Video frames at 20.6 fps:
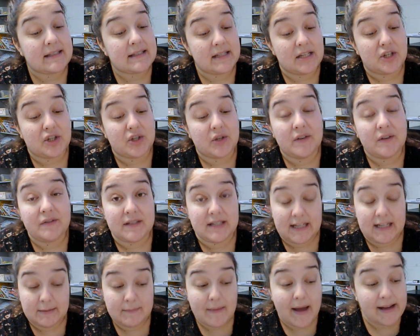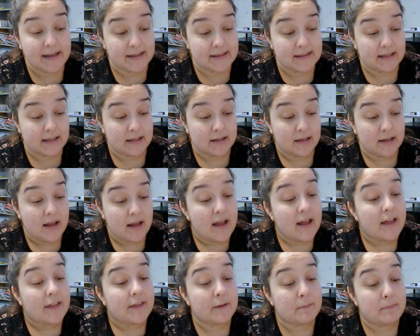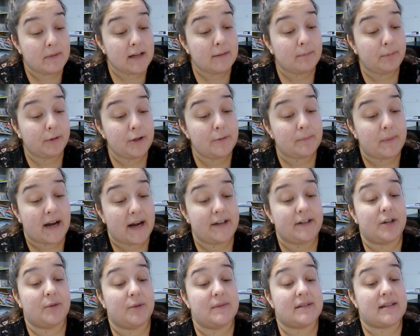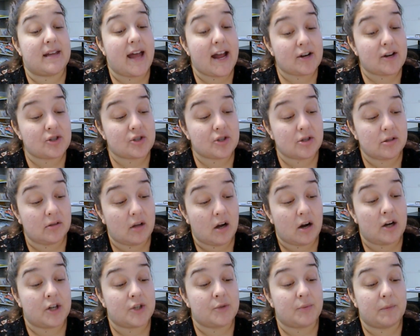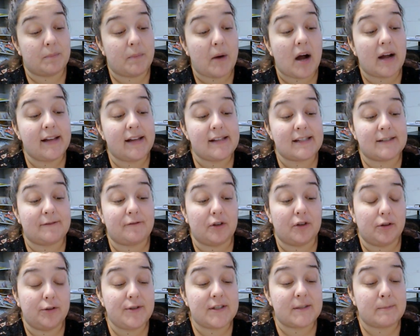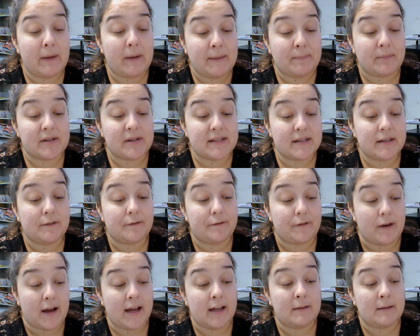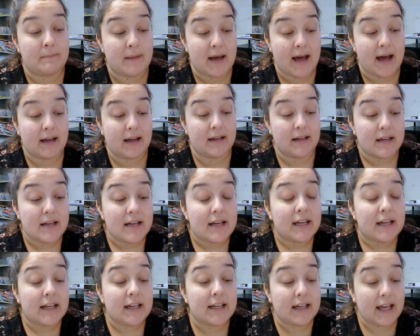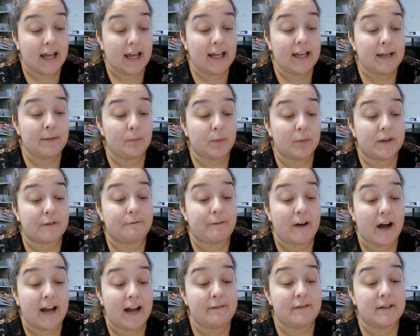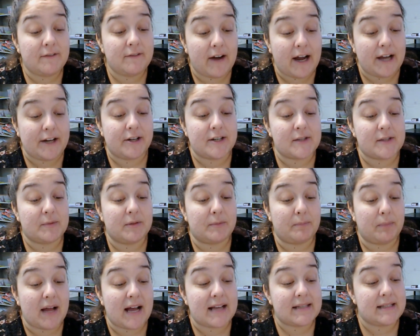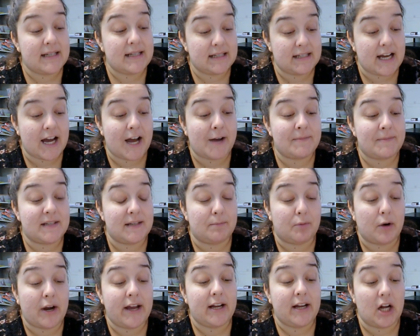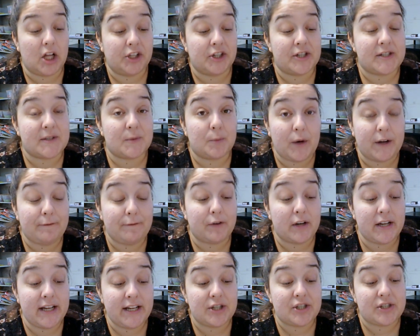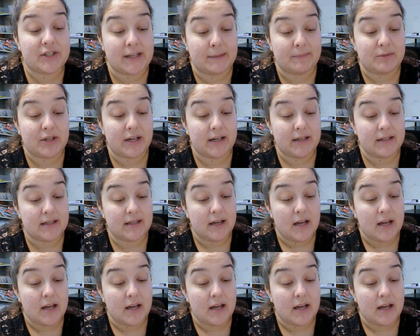issue of Teen Magazine. The big blue binder was extra large with pockets for loose papers in the front and back. It came with 5 dividers with plastic tabs in bright colors, one for each subject.